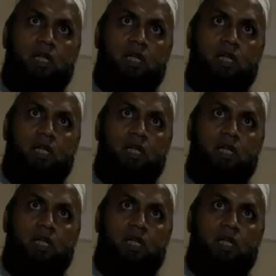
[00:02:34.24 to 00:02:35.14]

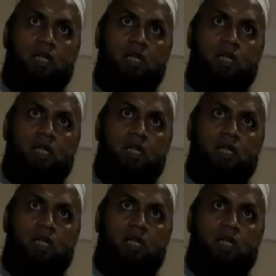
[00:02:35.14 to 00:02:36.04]

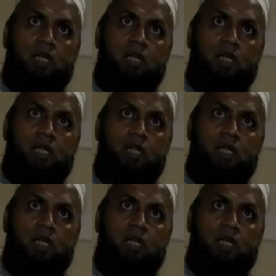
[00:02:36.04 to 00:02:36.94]

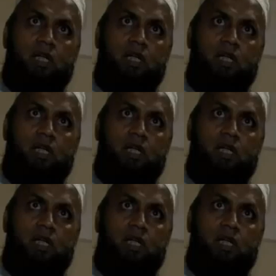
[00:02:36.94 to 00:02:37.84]

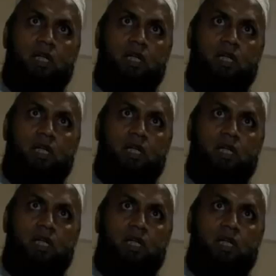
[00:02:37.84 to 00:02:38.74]

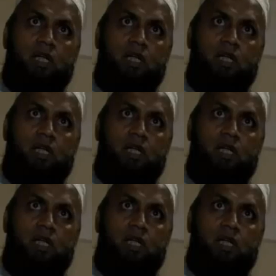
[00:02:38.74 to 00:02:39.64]

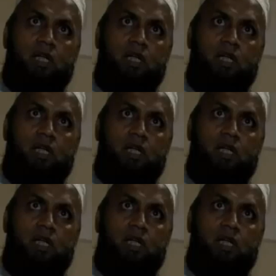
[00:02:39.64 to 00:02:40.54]

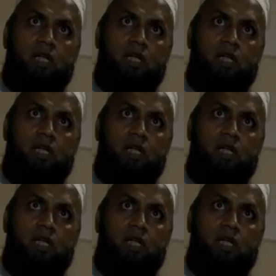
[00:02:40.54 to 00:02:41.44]

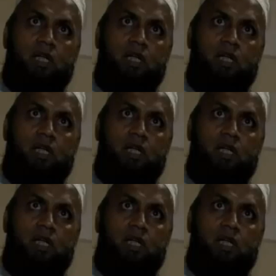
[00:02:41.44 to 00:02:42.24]
[no speech]